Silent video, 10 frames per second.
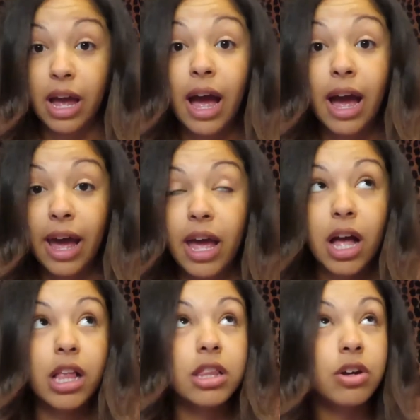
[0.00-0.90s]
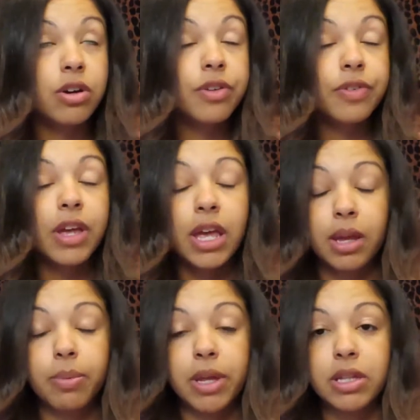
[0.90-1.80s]
I love
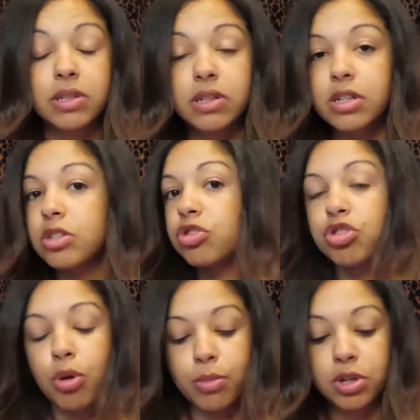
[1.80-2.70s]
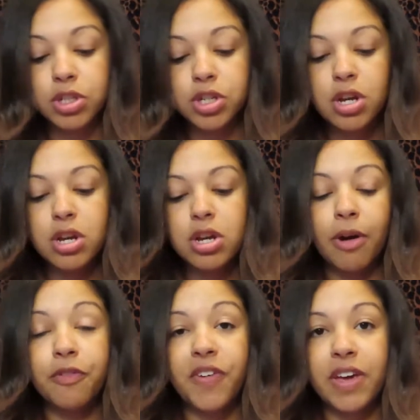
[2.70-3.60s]
ink pens so much. My
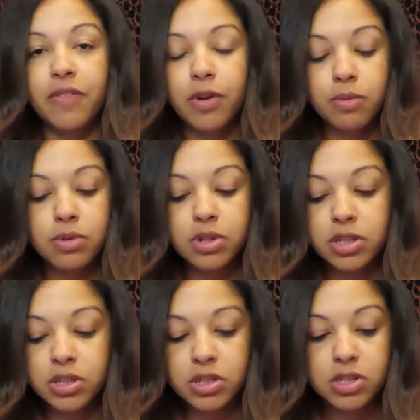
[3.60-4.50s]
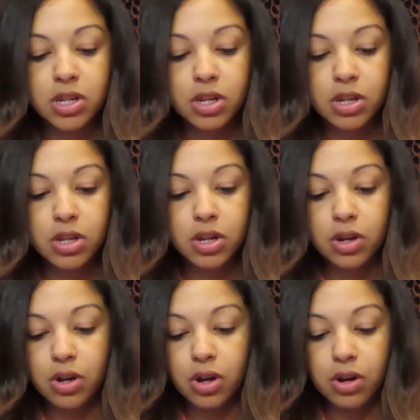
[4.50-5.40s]
favorite ones
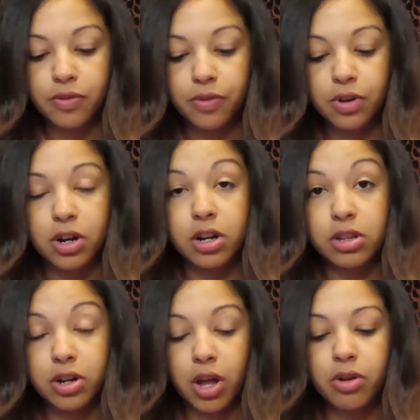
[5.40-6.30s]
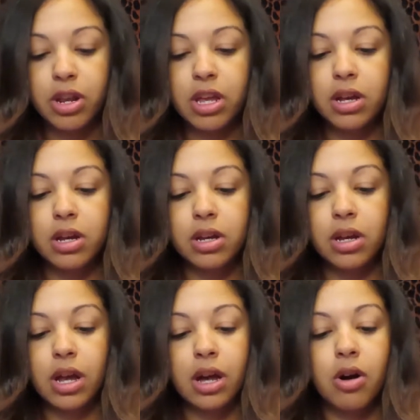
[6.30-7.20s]
for color coding
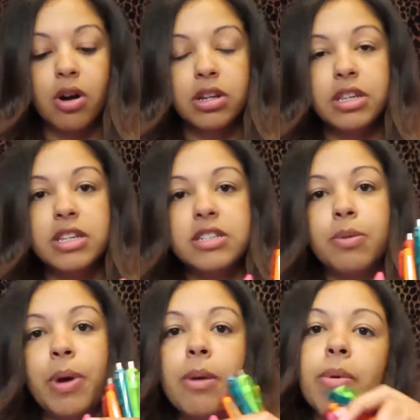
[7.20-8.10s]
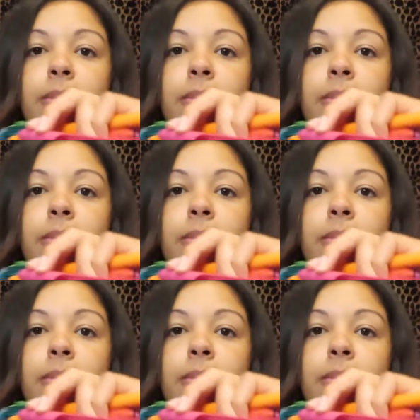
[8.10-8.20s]
are these, the Paper